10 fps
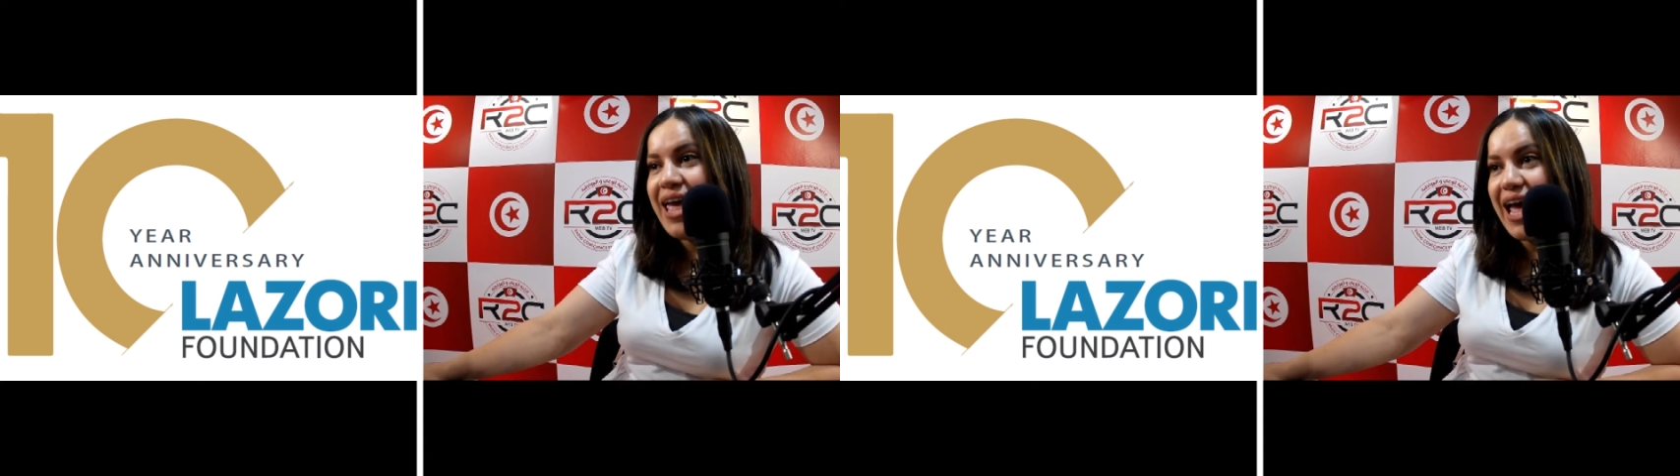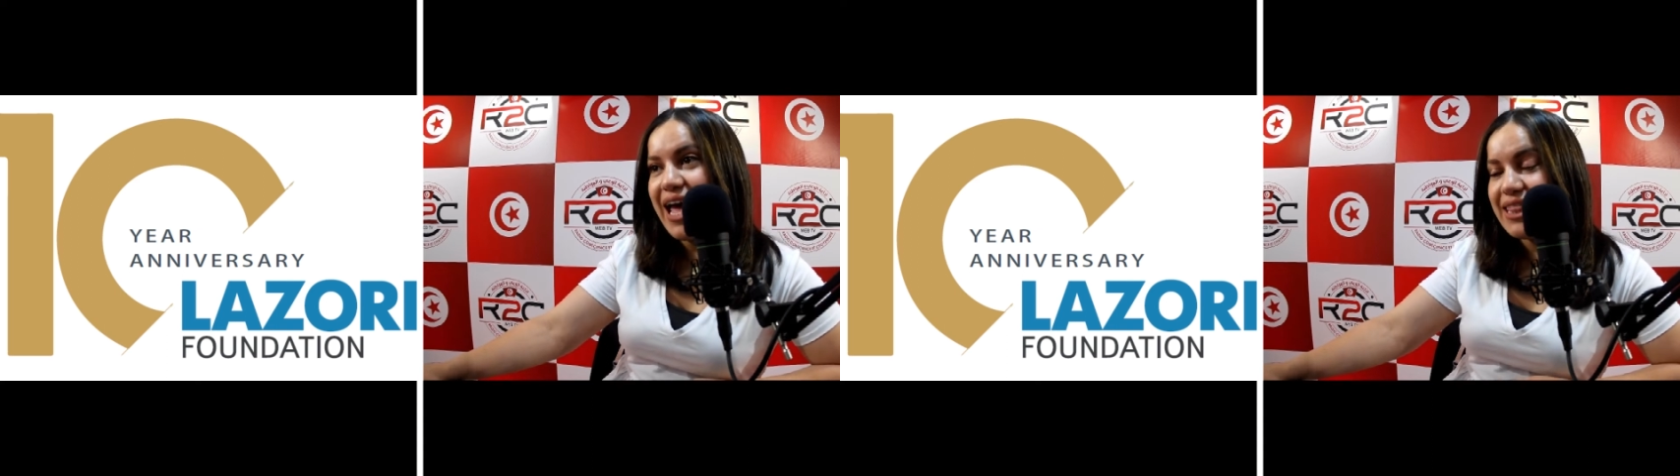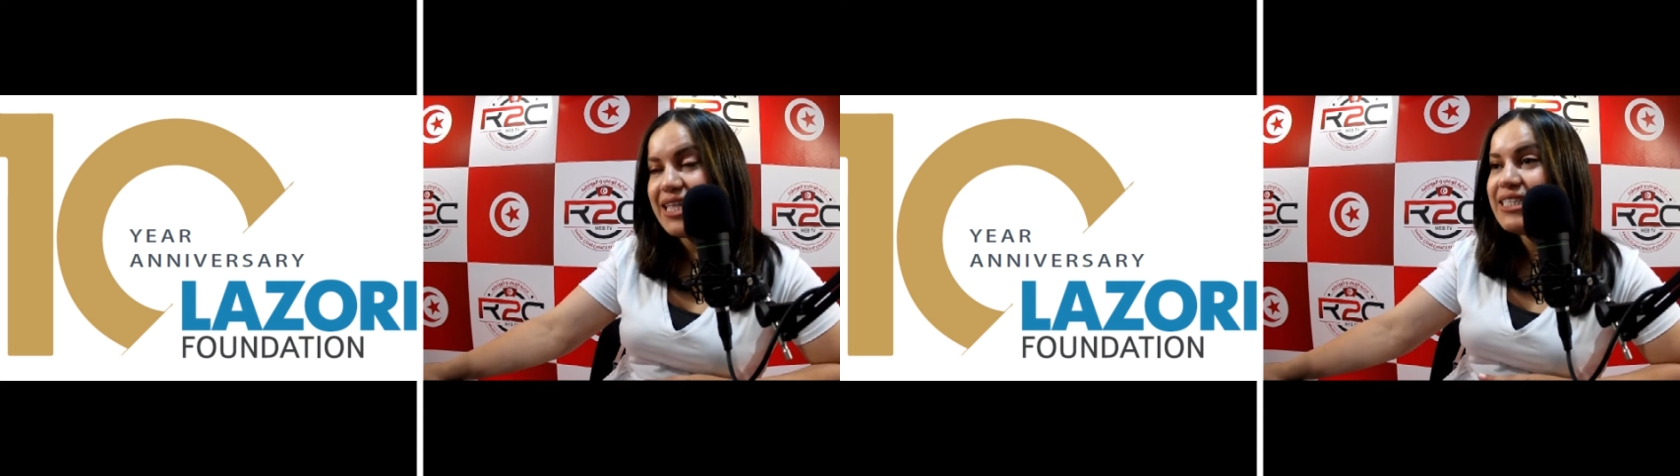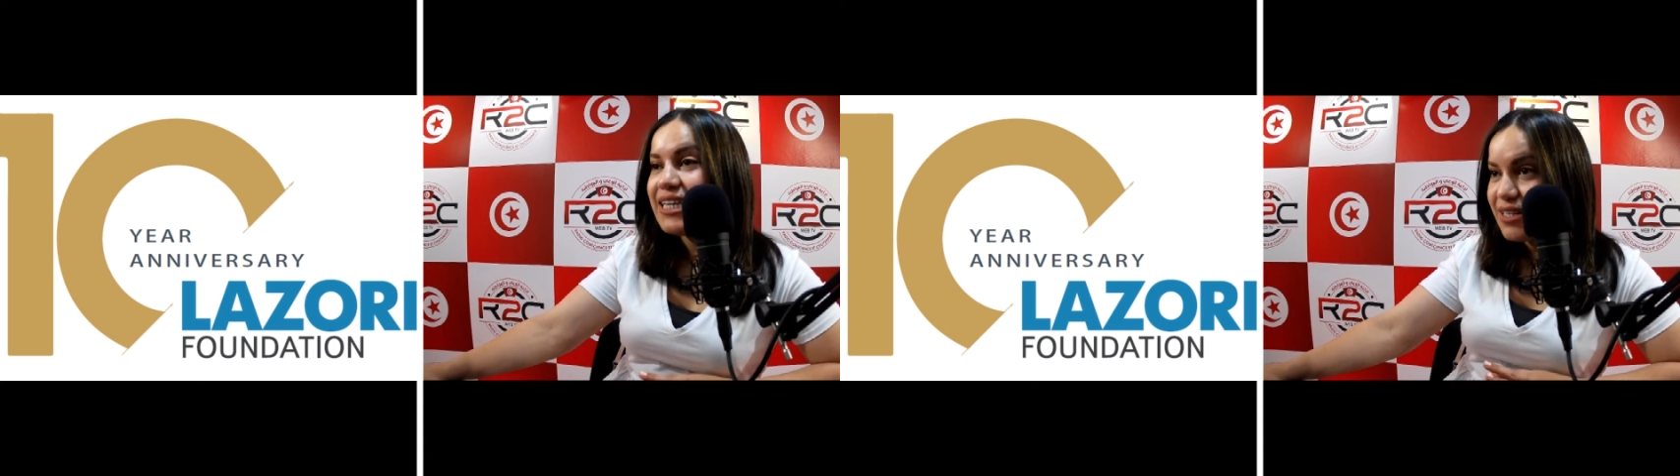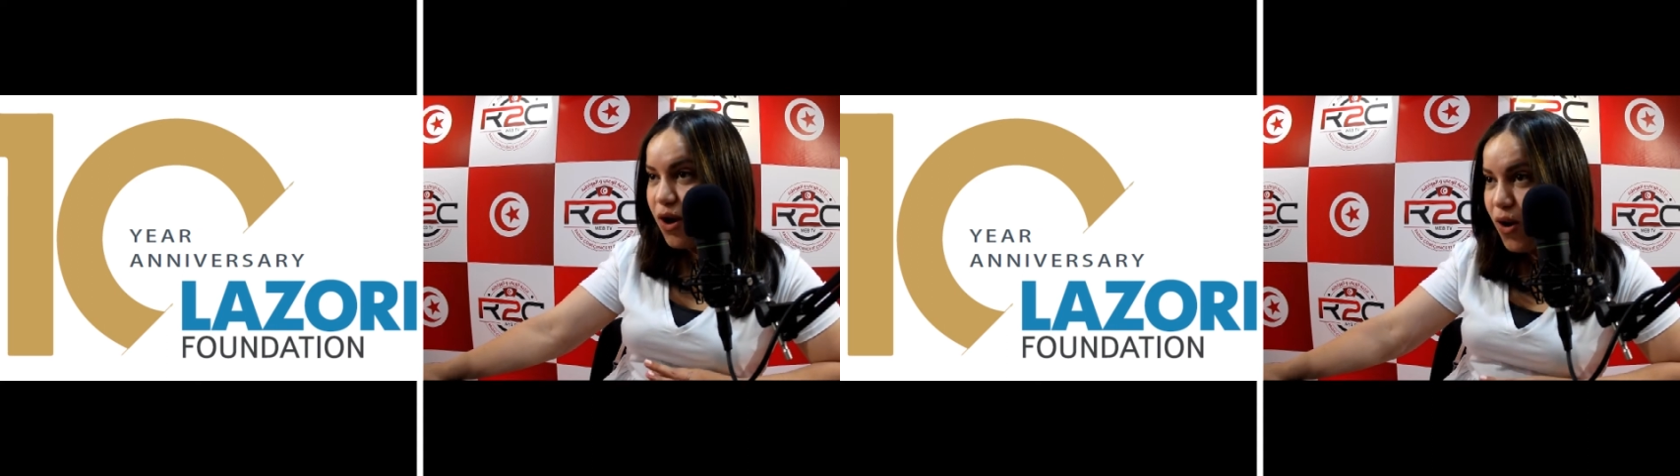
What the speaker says: and that can